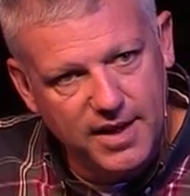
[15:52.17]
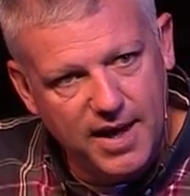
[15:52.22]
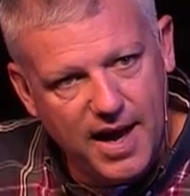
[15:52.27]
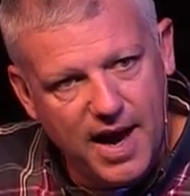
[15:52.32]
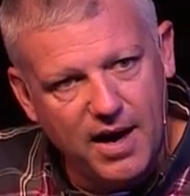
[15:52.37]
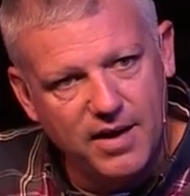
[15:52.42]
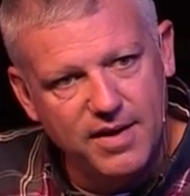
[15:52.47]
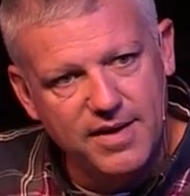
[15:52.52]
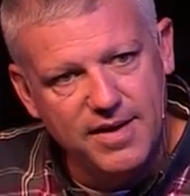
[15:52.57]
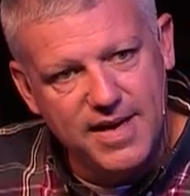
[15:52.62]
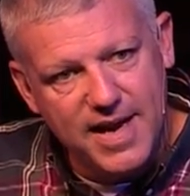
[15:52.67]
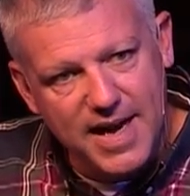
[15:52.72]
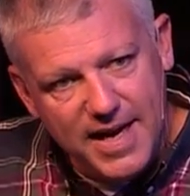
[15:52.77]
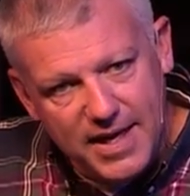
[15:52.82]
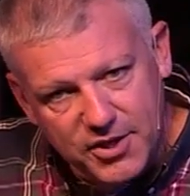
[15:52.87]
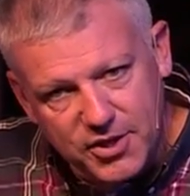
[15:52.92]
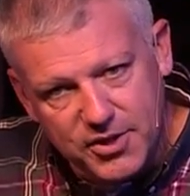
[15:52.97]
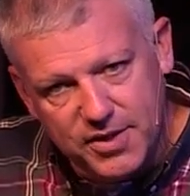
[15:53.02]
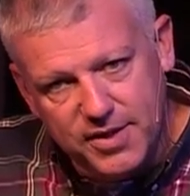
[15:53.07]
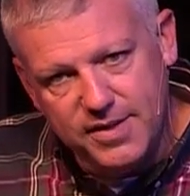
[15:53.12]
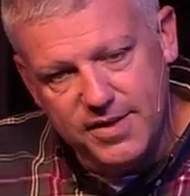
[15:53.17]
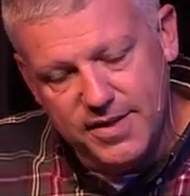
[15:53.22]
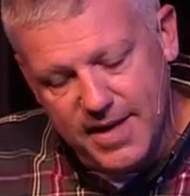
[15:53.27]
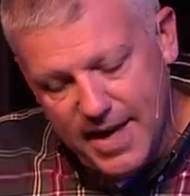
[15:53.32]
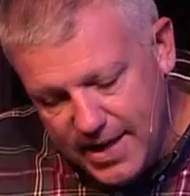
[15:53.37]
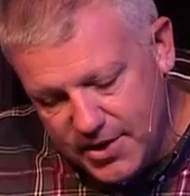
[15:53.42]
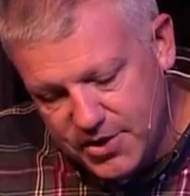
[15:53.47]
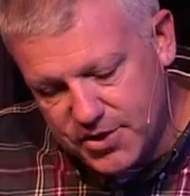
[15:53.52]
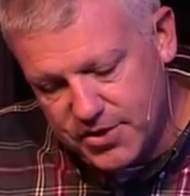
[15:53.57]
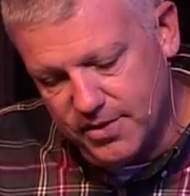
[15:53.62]
Our
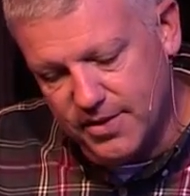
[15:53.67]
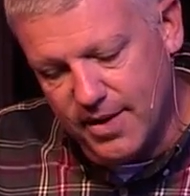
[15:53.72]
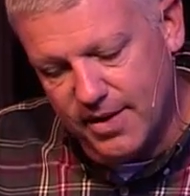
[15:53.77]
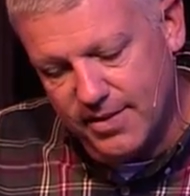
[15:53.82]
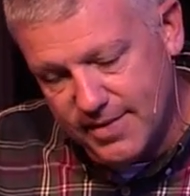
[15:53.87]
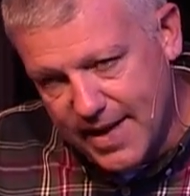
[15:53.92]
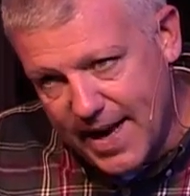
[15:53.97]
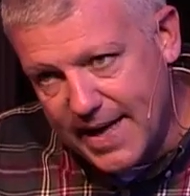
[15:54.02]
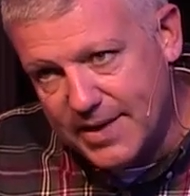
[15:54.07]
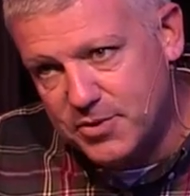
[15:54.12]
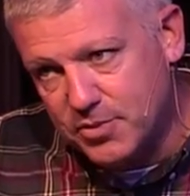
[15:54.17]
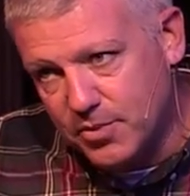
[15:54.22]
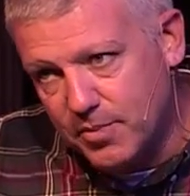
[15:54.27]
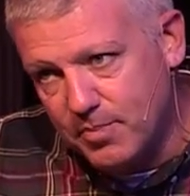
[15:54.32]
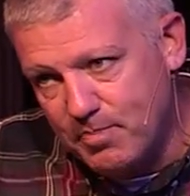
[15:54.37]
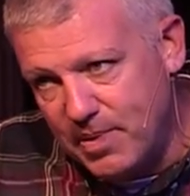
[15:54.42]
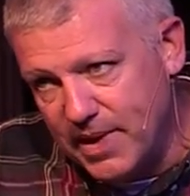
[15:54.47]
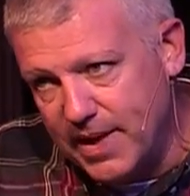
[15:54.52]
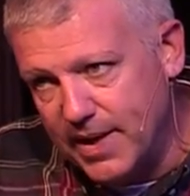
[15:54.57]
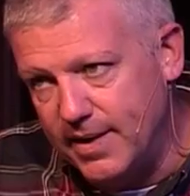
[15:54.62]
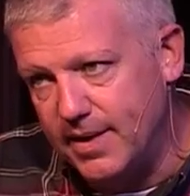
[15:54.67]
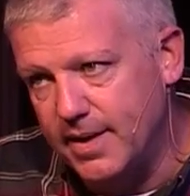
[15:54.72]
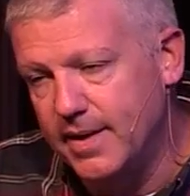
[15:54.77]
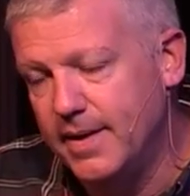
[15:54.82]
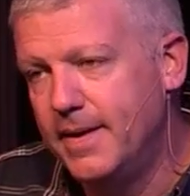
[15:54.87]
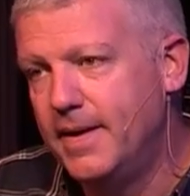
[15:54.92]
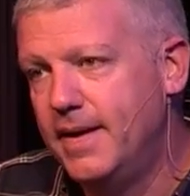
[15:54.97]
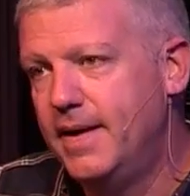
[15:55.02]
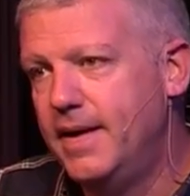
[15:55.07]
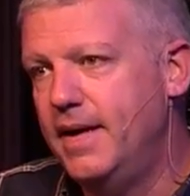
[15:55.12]
nature, our natural bent,
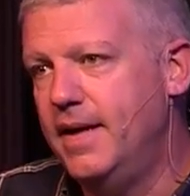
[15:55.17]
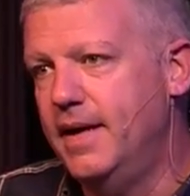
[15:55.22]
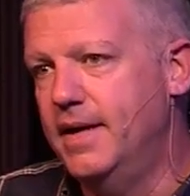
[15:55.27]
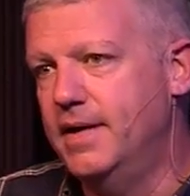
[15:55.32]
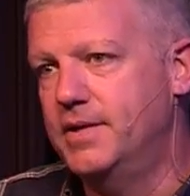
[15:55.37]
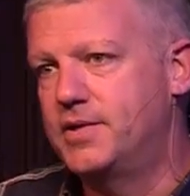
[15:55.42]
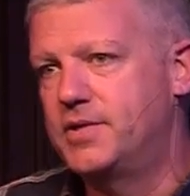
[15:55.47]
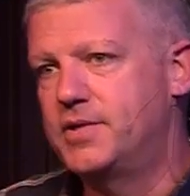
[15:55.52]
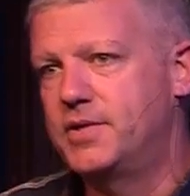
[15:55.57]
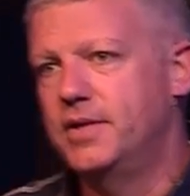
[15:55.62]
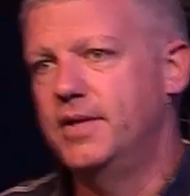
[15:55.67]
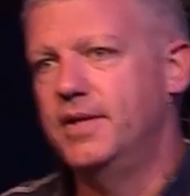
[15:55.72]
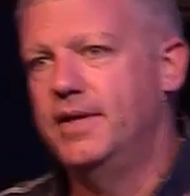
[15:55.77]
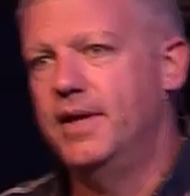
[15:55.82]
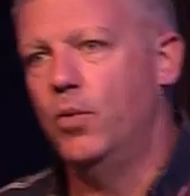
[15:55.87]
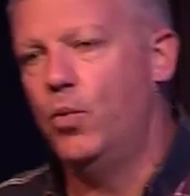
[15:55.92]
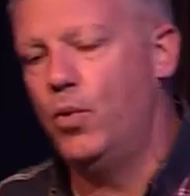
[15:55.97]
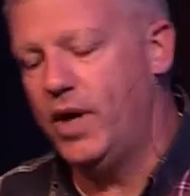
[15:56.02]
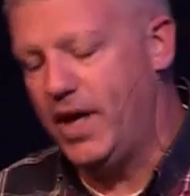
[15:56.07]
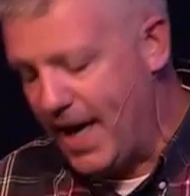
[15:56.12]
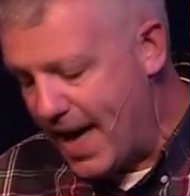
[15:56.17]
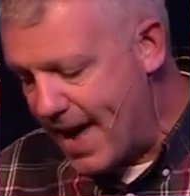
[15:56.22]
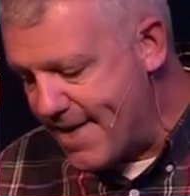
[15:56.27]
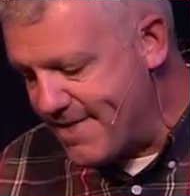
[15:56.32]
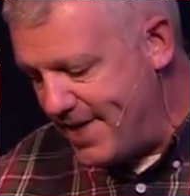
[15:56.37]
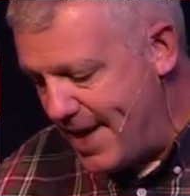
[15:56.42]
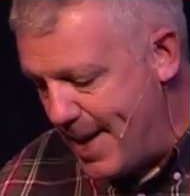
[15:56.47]
is that we have an